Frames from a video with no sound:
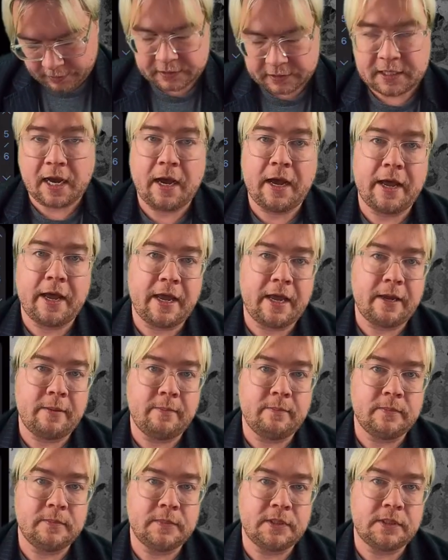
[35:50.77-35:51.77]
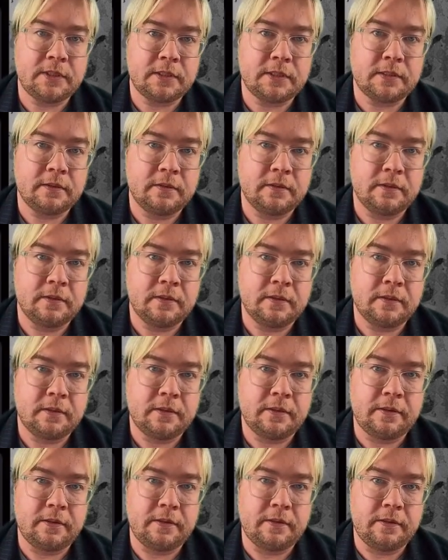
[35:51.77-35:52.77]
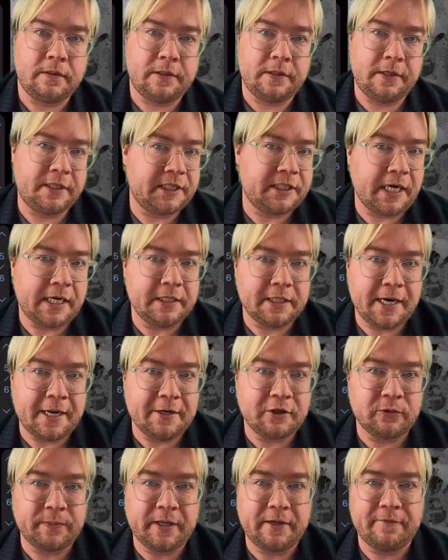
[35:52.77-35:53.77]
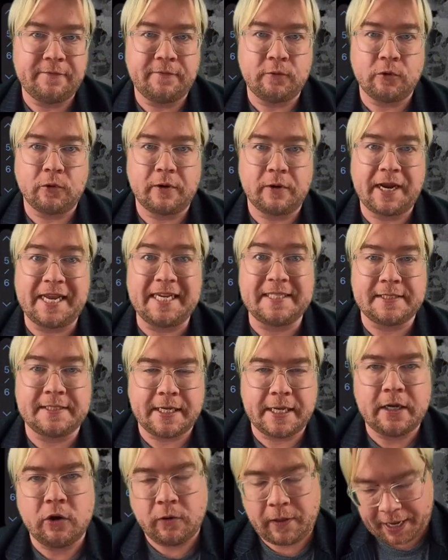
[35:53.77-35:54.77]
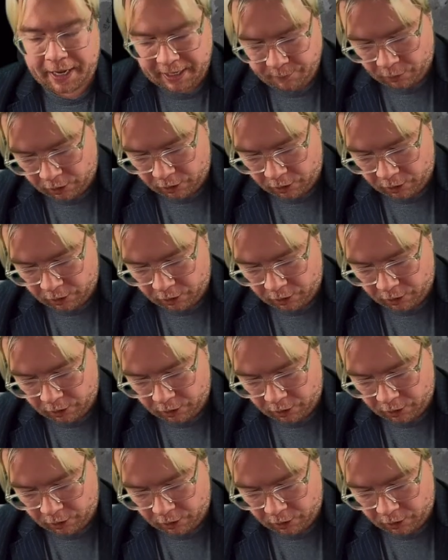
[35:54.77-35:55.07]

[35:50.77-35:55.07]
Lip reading: times the change in entropy for a single A